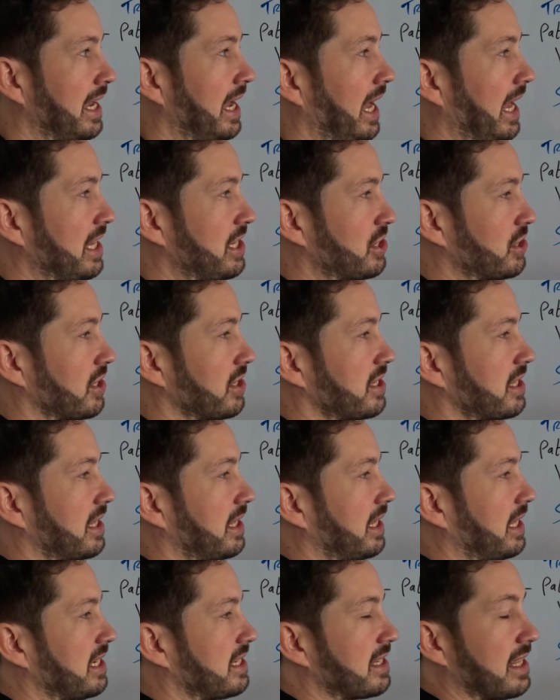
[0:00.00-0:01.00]
It's just
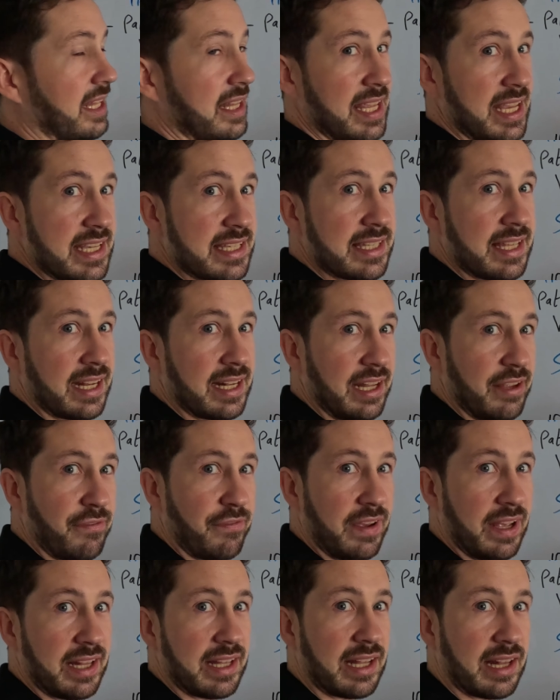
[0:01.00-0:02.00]
they statistically
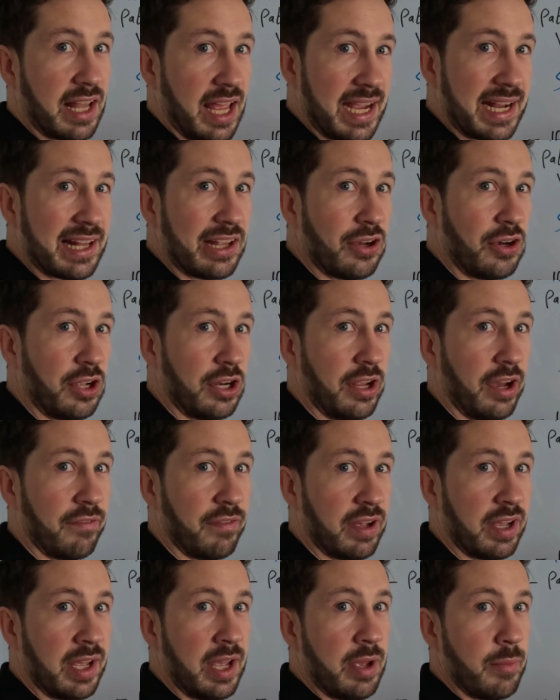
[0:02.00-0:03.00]
feel the likelihood of
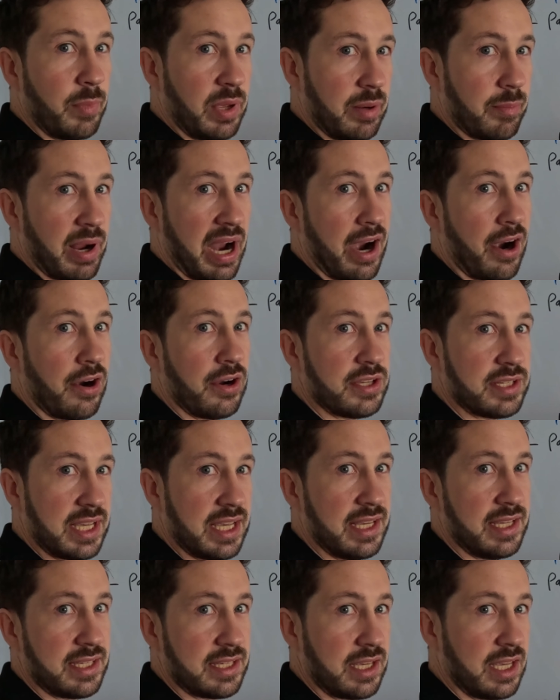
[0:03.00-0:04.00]
it being Paris
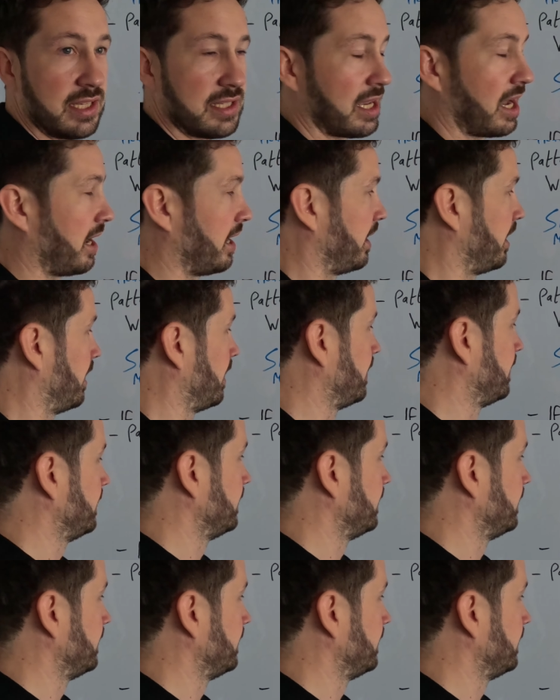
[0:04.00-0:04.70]
is high.